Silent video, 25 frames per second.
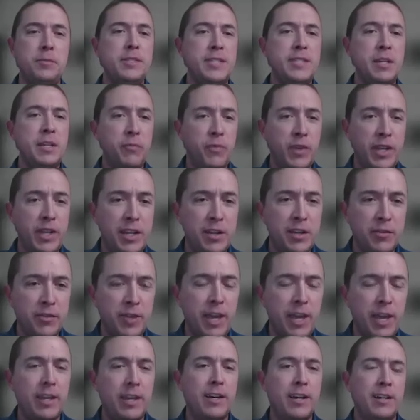symphony of
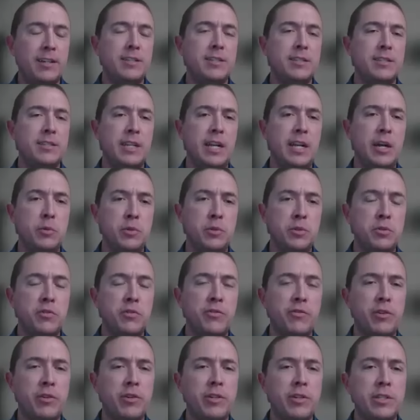chaos that I was
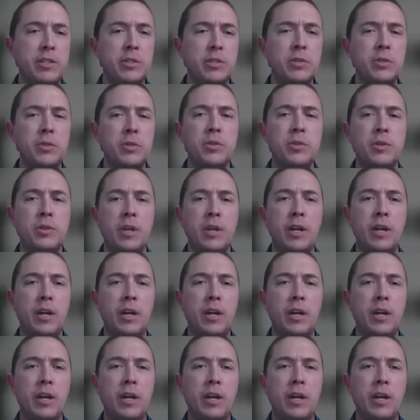referring to,